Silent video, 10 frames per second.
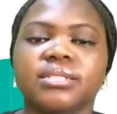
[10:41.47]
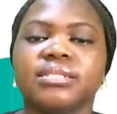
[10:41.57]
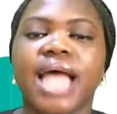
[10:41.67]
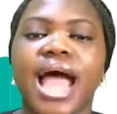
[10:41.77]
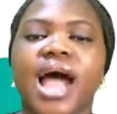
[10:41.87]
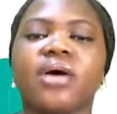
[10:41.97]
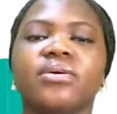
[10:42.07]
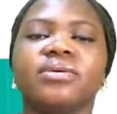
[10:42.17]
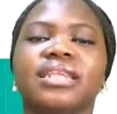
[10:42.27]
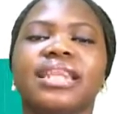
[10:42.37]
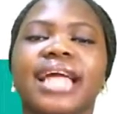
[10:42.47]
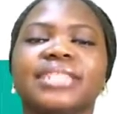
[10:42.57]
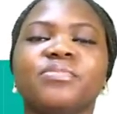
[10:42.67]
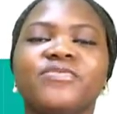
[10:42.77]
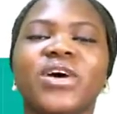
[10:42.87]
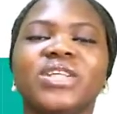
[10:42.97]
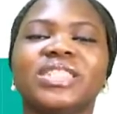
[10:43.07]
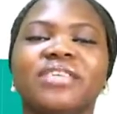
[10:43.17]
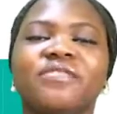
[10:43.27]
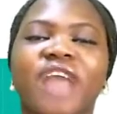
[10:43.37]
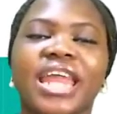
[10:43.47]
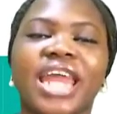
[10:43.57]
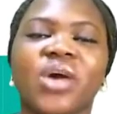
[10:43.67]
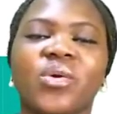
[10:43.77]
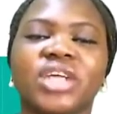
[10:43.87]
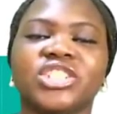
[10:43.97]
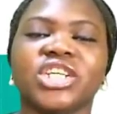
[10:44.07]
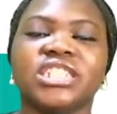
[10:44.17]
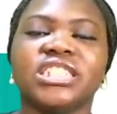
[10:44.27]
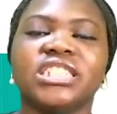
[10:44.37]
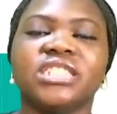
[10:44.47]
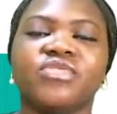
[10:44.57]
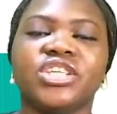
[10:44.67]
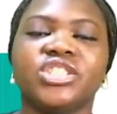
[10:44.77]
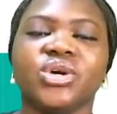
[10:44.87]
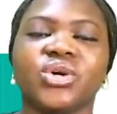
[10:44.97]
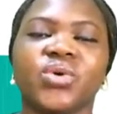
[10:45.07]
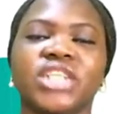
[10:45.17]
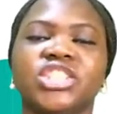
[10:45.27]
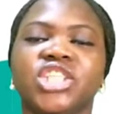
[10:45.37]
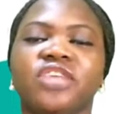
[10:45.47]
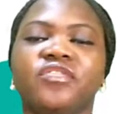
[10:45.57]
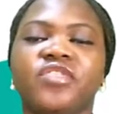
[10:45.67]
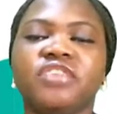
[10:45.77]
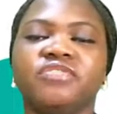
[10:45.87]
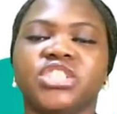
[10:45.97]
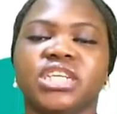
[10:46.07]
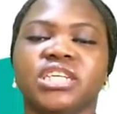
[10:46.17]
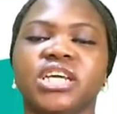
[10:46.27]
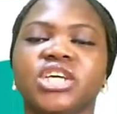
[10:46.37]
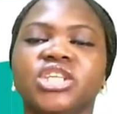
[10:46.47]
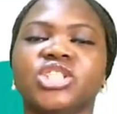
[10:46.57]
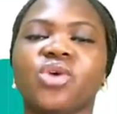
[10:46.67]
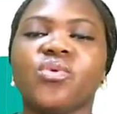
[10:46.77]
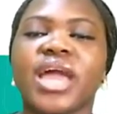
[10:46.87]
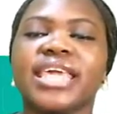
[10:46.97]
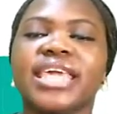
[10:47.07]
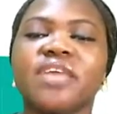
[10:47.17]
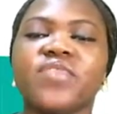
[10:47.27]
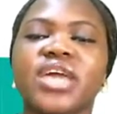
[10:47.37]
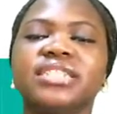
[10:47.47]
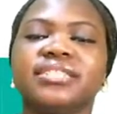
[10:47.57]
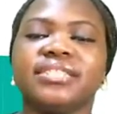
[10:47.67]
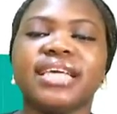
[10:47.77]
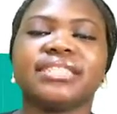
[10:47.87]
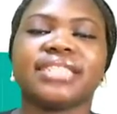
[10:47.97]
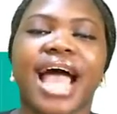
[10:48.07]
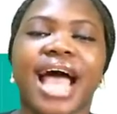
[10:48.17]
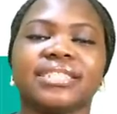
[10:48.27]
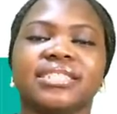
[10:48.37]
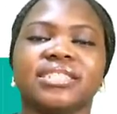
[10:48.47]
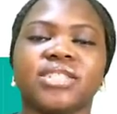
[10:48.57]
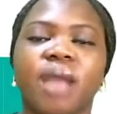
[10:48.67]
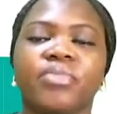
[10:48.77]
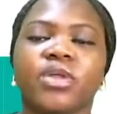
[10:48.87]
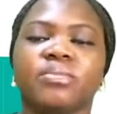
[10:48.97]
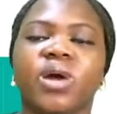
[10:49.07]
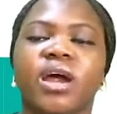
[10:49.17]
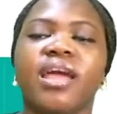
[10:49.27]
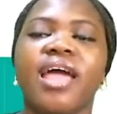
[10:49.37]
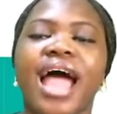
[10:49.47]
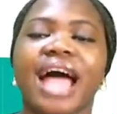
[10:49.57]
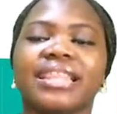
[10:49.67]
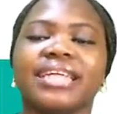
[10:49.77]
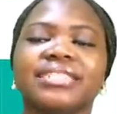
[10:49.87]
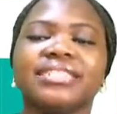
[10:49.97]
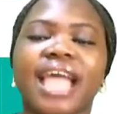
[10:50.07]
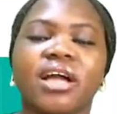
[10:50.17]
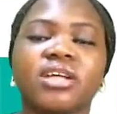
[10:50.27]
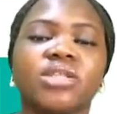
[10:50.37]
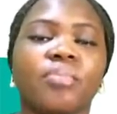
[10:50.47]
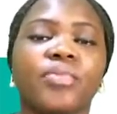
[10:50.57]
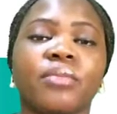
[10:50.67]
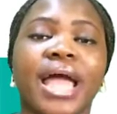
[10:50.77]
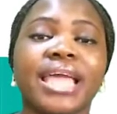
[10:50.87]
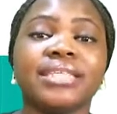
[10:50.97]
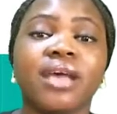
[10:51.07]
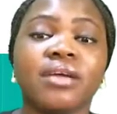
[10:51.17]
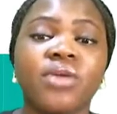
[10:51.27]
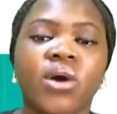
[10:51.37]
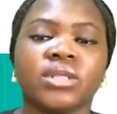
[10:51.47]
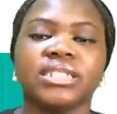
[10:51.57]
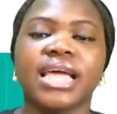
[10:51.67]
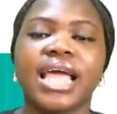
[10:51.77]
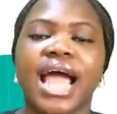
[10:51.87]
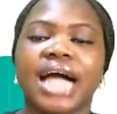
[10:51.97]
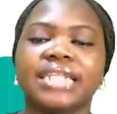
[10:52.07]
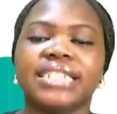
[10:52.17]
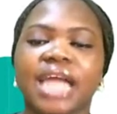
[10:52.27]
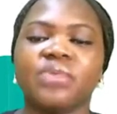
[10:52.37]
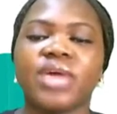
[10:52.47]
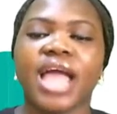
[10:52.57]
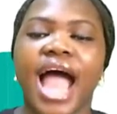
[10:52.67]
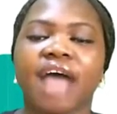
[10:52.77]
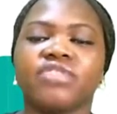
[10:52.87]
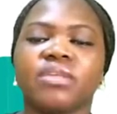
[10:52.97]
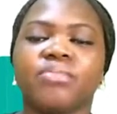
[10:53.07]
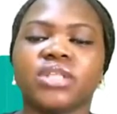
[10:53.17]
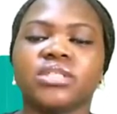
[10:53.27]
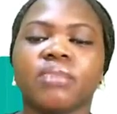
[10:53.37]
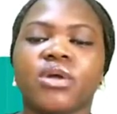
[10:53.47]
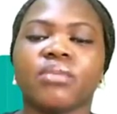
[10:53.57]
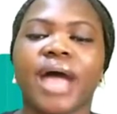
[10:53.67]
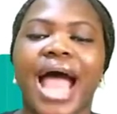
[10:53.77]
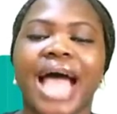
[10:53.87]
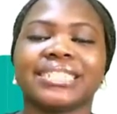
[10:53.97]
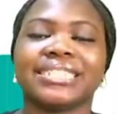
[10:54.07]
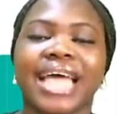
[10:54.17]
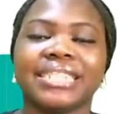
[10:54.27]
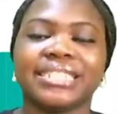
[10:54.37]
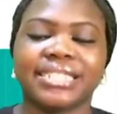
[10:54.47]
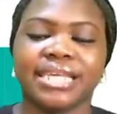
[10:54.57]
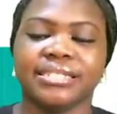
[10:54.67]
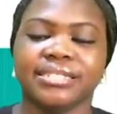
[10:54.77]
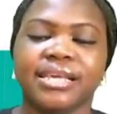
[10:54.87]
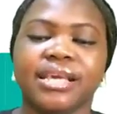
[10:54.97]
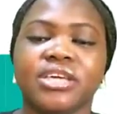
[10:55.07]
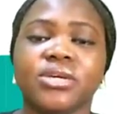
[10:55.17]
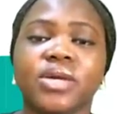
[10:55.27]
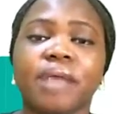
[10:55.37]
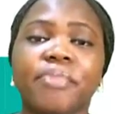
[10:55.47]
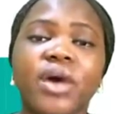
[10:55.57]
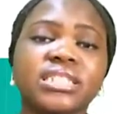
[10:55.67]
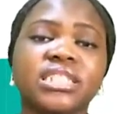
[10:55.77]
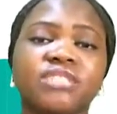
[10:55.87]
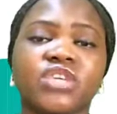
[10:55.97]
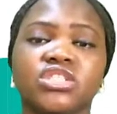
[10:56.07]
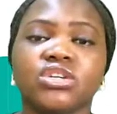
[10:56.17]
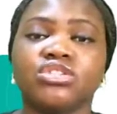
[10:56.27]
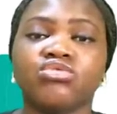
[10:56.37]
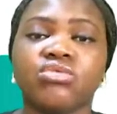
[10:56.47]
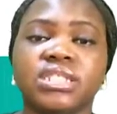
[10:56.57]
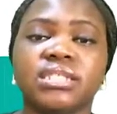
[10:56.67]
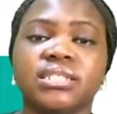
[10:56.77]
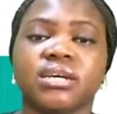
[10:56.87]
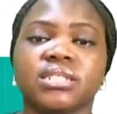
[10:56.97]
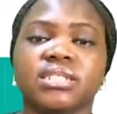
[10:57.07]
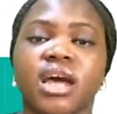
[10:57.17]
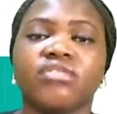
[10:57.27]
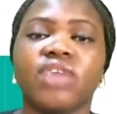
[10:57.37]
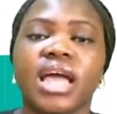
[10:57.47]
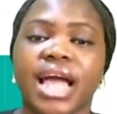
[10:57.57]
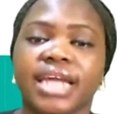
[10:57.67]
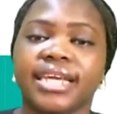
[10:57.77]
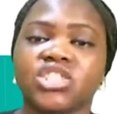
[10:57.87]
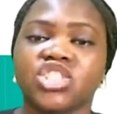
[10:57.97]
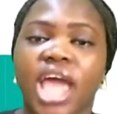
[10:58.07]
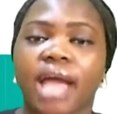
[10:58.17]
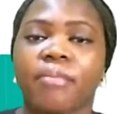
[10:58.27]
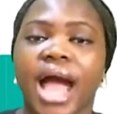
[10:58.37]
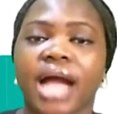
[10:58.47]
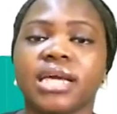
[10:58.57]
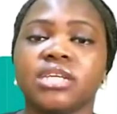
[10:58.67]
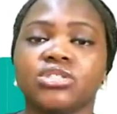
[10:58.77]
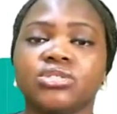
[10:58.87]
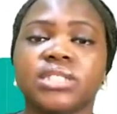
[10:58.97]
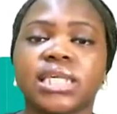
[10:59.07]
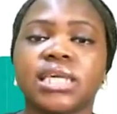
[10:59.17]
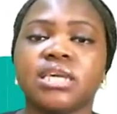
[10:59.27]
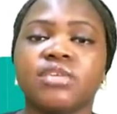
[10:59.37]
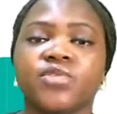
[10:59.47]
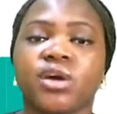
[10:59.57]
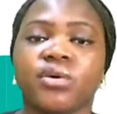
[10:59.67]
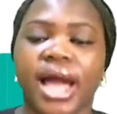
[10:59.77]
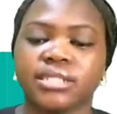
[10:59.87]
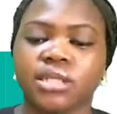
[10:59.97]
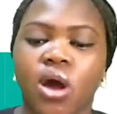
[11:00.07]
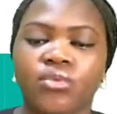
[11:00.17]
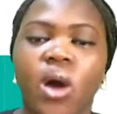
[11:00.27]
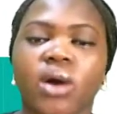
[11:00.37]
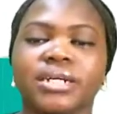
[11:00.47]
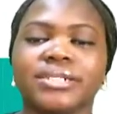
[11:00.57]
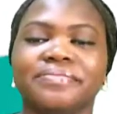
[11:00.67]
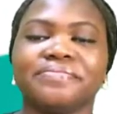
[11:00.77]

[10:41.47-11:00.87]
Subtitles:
Now, let's move on to the final question in this video, question 50. So we are given 6 as the top number, and then the second top number is unknown. And then we have the bottom number as 19. You can pause this video, do this yourself, and then check back to see if you're right or wrong.